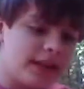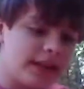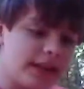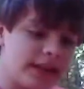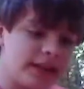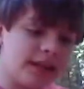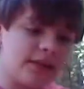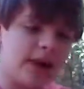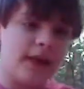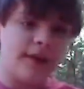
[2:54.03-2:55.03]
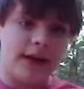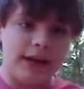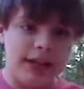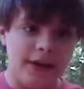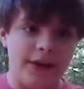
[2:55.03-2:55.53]
This little guy right
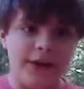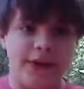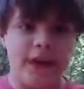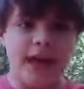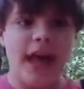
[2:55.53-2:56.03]
here,